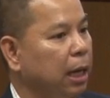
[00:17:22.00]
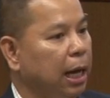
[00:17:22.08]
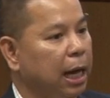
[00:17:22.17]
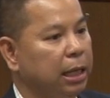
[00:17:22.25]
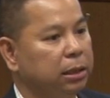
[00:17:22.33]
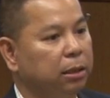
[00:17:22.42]

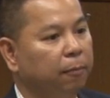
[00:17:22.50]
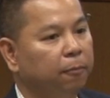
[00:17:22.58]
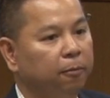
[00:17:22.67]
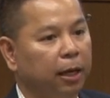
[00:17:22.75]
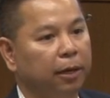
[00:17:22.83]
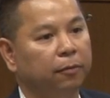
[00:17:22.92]
has some
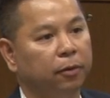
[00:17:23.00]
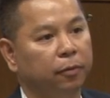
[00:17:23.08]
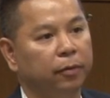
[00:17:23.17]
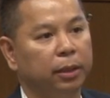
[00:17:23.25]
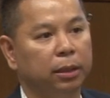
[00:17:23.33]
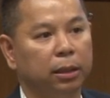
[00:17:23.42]
flavor
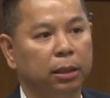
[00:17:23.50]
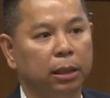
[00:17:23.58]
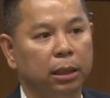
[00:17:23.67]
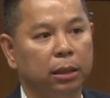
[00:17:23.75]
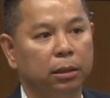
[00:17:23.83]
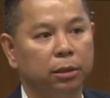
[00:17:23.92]
of it
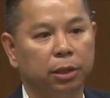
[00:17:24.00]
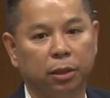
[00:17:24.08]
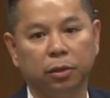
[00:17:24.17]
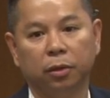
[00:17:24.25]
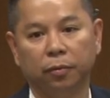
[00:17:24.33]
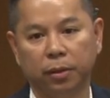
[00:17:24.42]
in
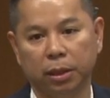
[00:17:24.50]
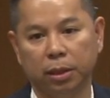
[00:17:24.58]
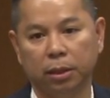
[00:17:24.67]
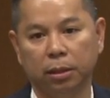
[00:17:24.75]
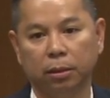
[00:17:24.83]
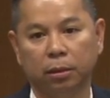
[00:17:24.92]
shared
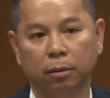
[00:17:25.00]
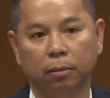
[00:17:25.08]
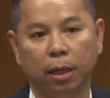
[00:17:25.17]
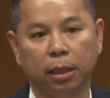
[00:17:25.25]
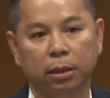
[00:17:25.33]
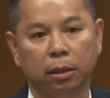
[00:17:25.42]
services,
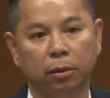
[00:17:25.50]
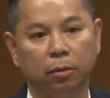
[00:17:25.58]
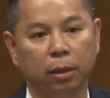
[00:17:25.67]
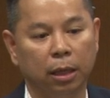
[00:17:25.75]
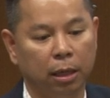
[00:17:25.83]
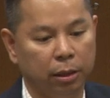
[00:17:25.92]
right?
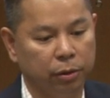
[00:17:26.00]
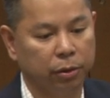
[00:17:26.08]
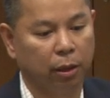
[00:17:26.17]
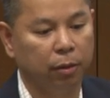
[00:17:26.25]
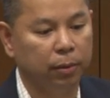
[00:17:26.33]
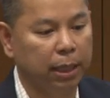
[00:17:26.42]
So you
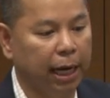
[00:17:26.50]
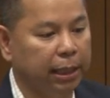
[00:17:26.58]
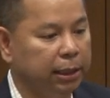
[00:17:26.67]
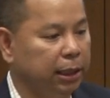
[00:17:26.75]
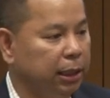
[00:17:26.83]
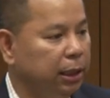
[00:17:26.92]
started with
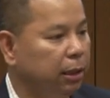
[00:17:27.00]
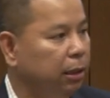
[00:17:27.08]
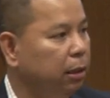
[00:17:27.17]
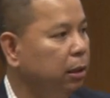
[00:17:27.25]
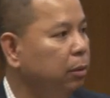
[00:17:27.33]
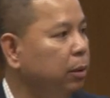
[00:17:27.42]
IT,
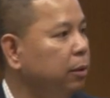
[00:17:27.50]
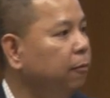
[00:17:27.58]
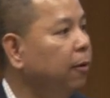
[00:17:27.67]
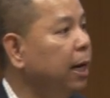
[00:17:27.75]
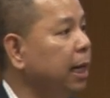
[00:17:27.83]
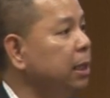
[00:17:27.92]
you went to
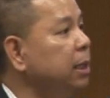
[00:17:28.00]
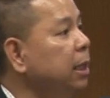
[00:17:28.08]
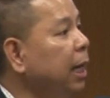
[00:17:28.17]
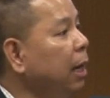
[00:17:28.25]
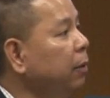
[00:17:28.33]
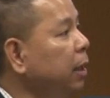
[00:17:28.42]
finance and
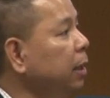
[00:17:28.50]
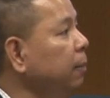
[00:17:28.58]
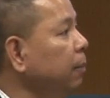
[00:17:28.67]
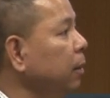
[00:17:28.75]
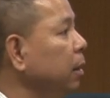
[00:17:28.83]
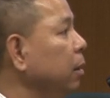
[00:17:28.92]
accounting,
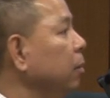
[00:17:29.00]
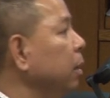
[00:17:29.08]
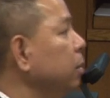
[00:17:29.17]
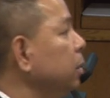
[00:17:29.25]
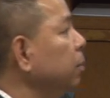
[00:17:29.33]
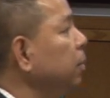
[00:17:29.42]
you
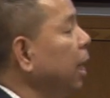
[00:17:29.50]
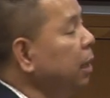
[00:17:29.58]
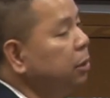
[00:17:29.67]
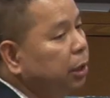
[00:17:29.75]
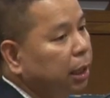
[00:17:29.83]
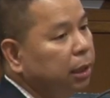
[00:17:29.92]
went to supply
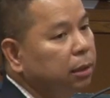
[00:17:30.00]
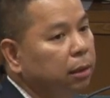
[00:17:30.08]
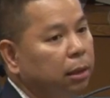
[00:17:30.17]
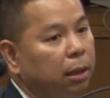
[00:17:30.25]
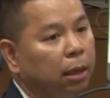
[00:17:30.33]
chain,